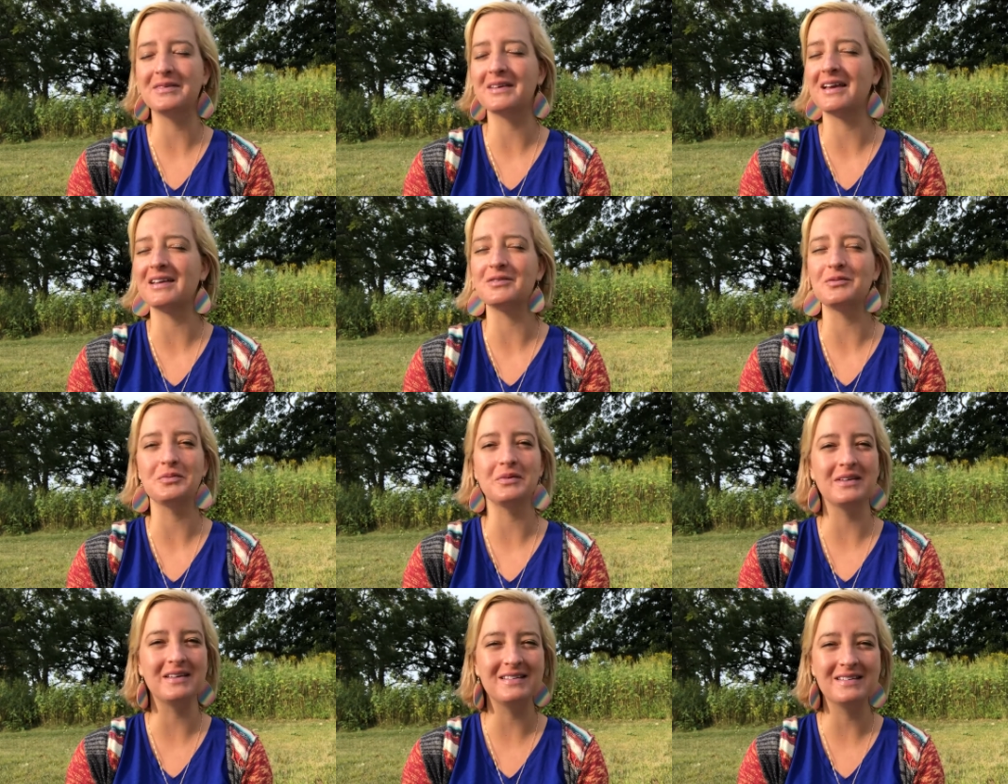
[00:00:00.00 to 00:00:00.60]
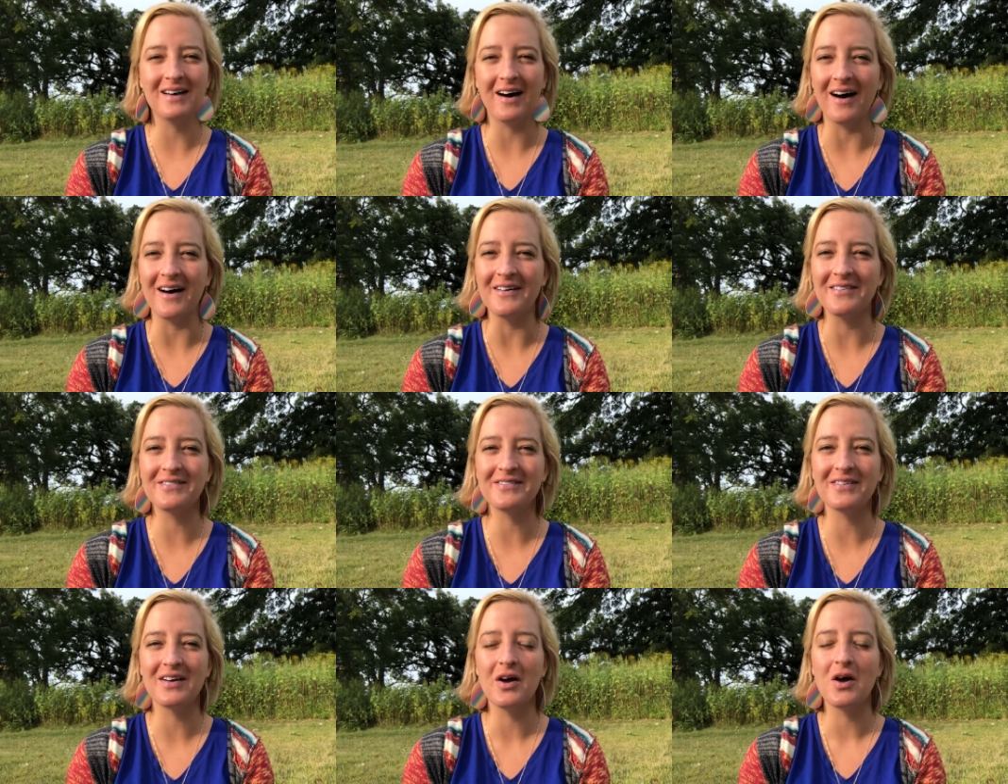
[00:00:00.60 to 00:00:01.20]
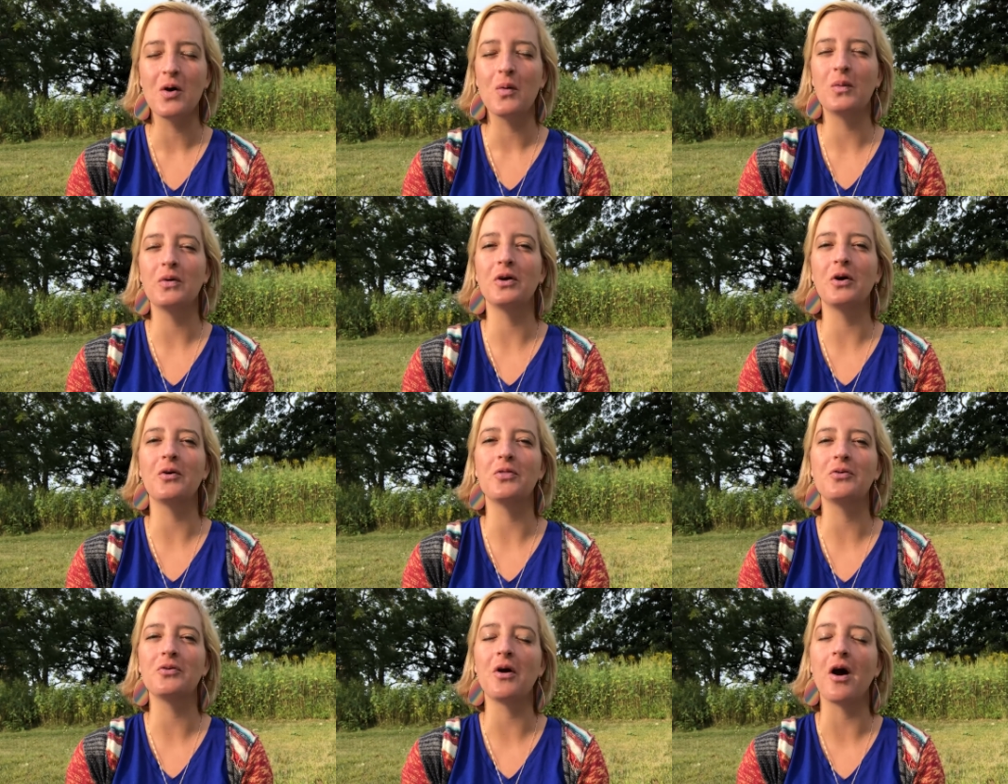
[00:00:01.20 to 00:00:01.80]
It gets really tough. We
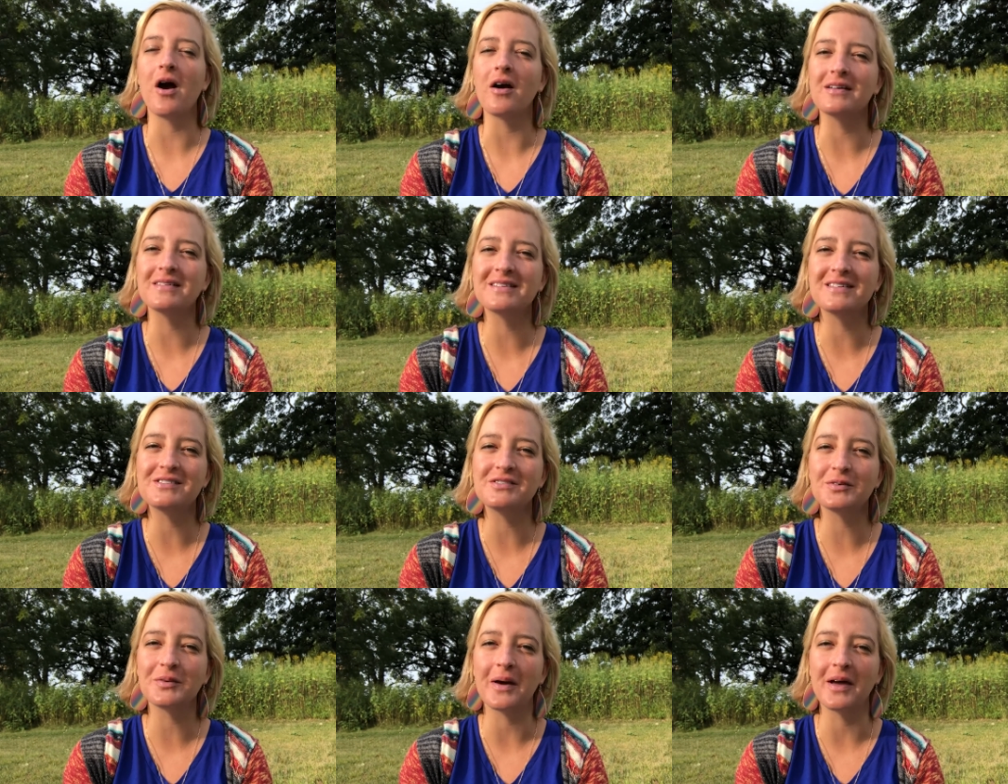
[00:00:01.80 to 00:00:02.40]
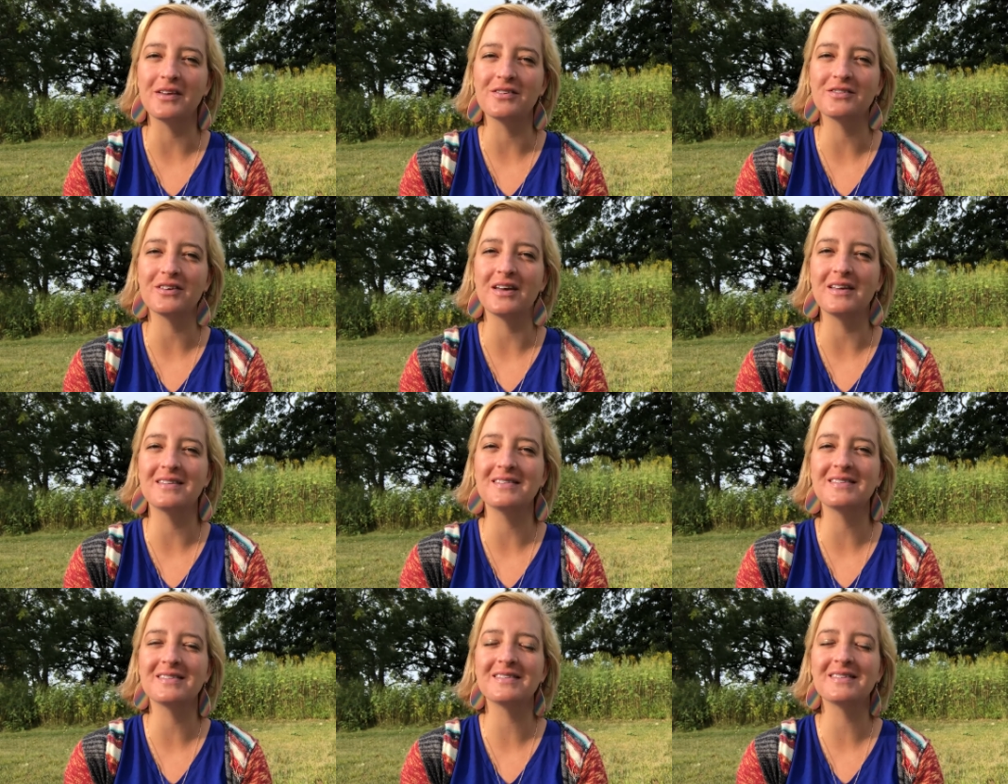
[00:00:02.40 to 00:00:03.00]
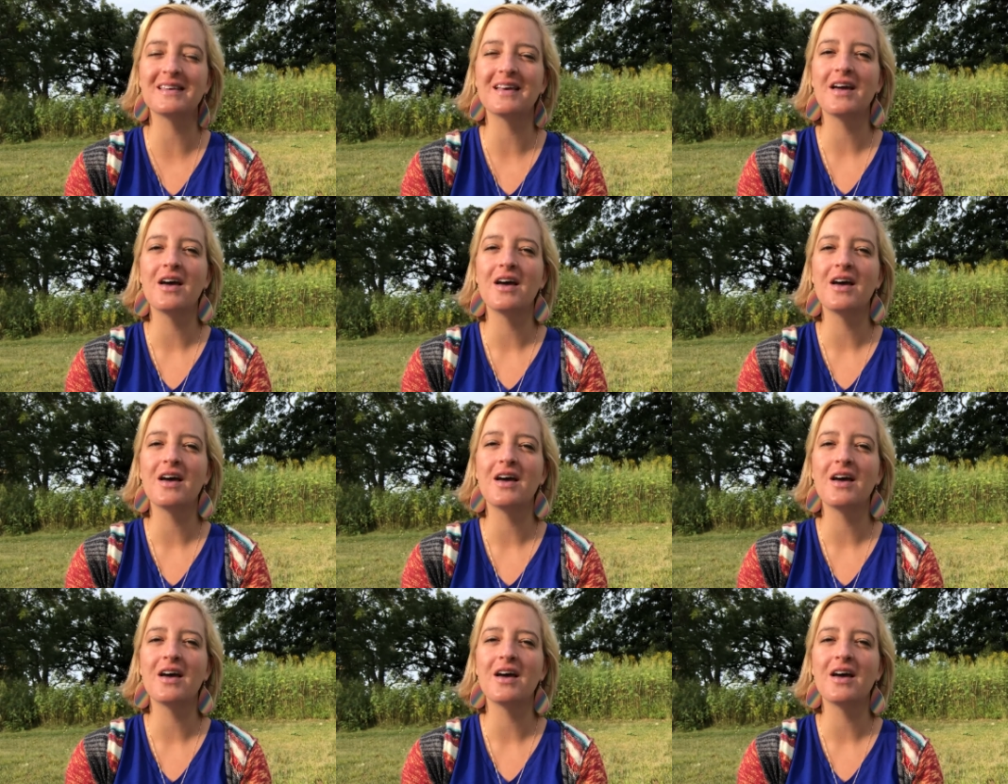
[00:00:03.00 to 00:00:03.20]
go through hard situations.